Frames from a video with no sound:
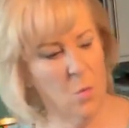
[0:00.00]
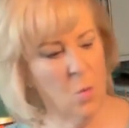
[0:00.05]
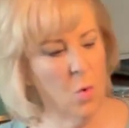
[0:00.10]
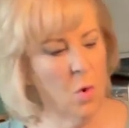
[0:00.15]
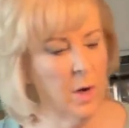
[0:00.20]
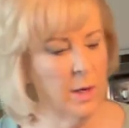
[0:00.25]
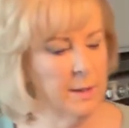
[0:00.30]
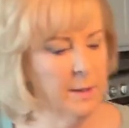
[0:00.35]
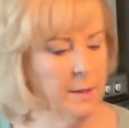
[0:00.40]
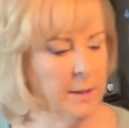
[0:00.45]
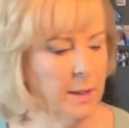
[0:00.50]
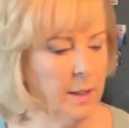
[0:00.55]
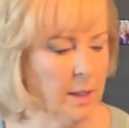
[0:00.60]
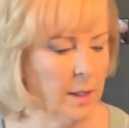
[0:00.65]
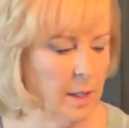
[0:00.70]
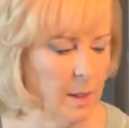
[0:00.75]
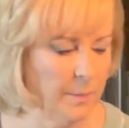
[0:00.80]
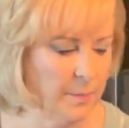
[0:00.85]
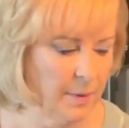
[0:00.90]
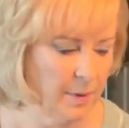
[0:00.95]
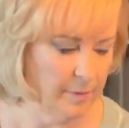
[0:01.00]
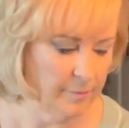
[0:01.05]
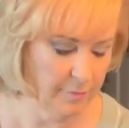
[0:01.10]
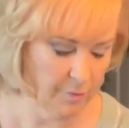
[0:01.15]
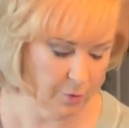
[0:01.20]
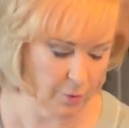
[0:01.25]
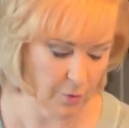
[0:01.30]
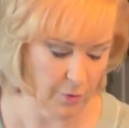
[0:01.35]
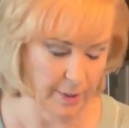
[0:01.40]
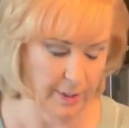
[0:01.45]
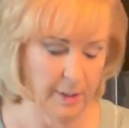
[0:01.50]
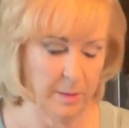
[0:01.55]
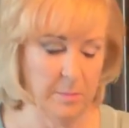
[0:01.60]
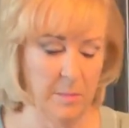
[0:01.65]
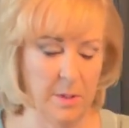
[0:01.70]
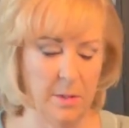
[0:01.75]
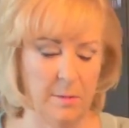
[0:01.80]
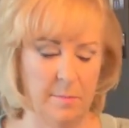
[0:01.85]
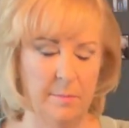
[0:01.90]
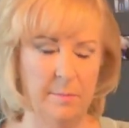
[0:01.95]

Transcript: 1 cup of cream.